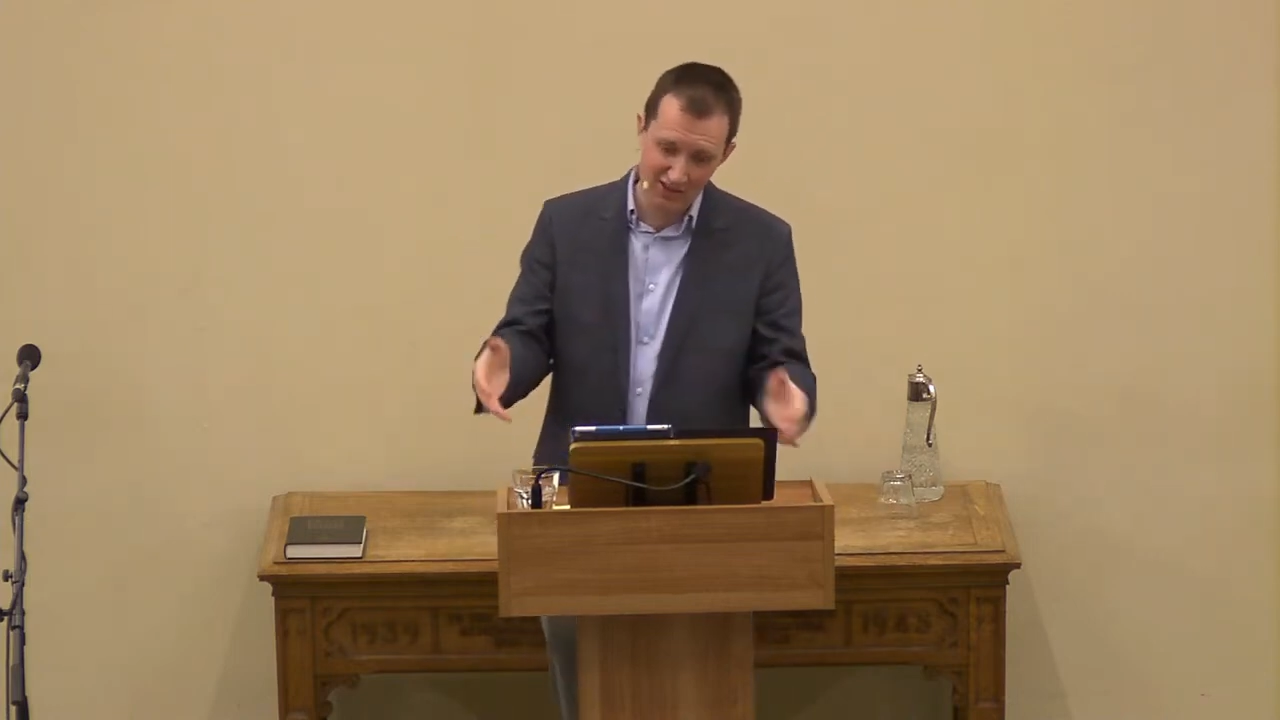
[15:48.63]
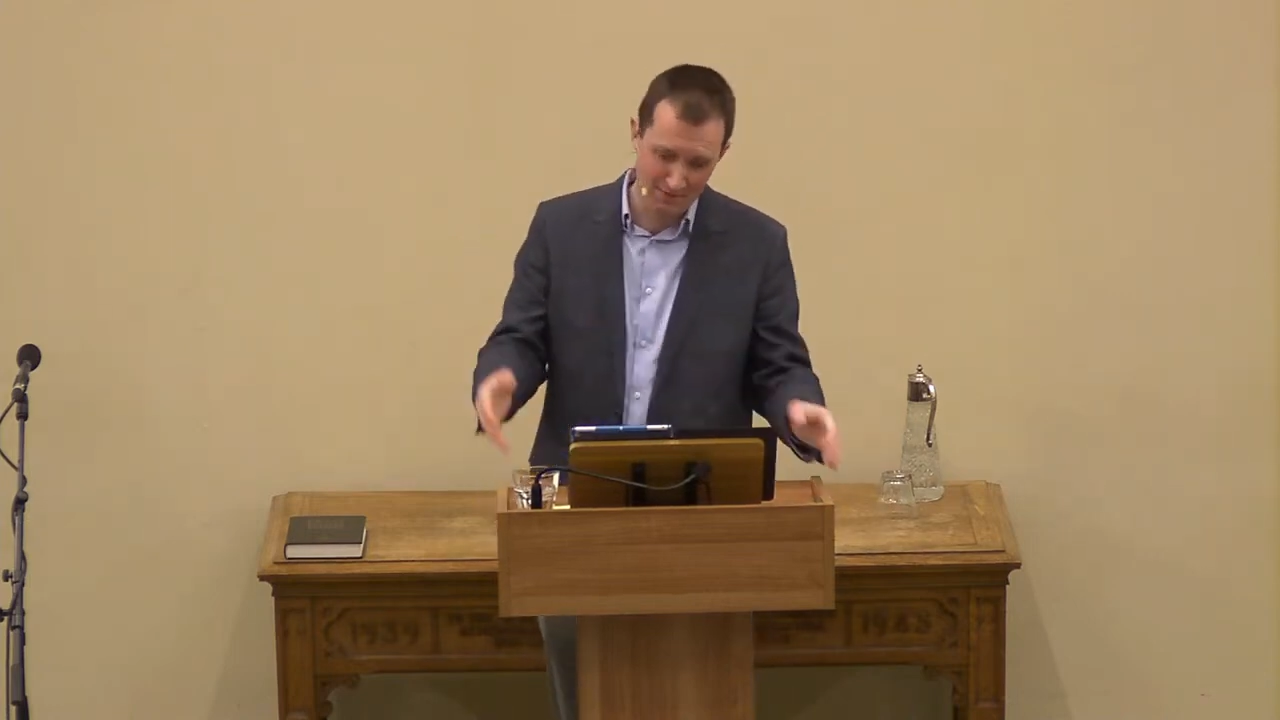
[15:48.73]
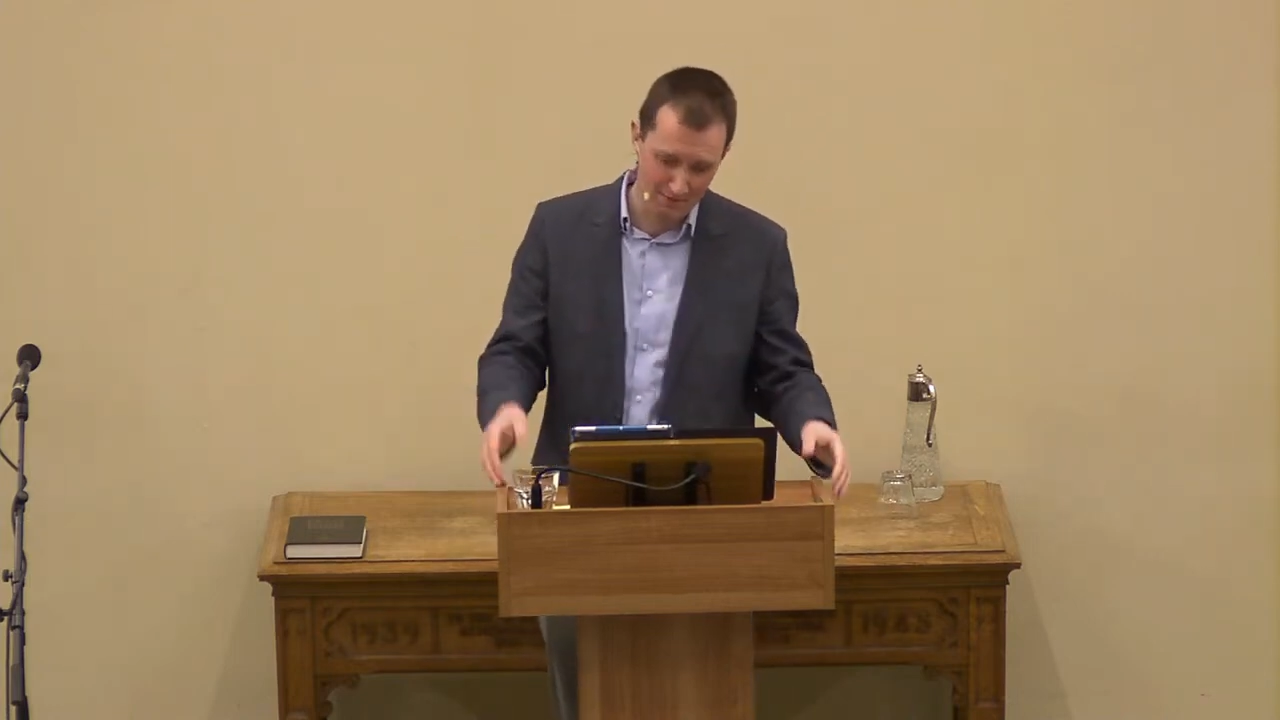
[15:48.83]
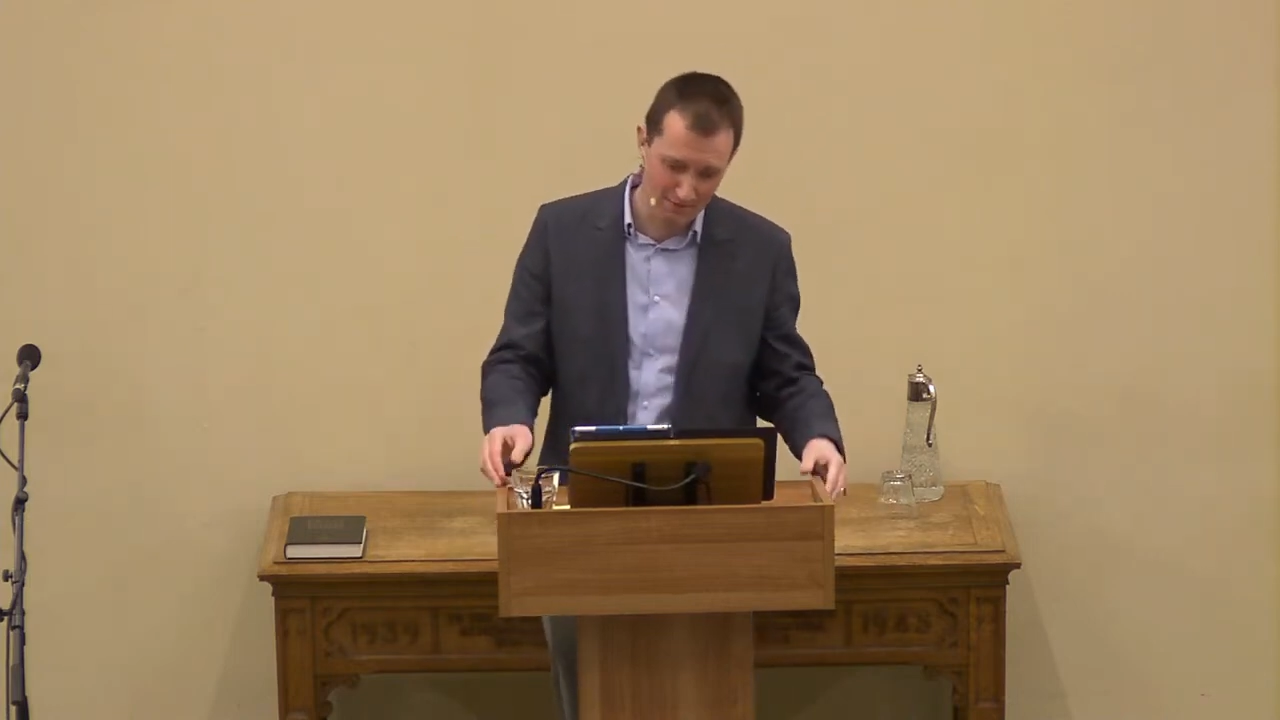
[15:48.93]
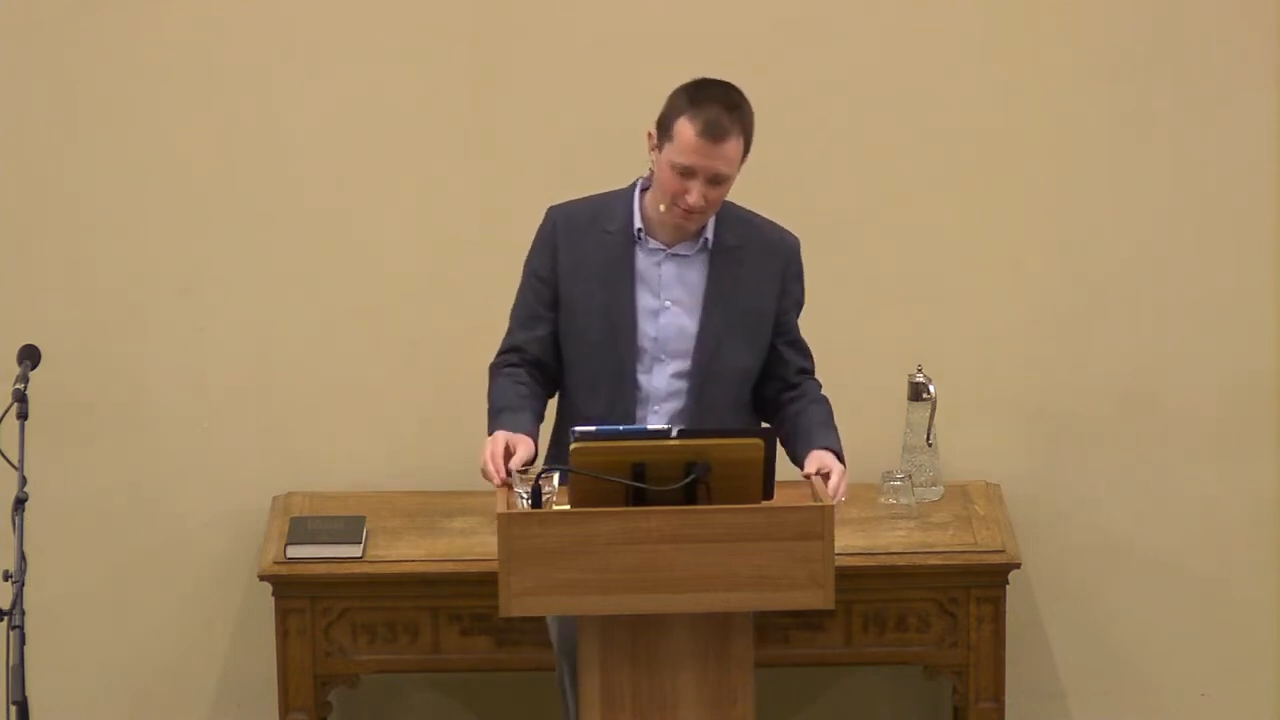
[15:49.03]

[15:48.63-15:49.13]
them.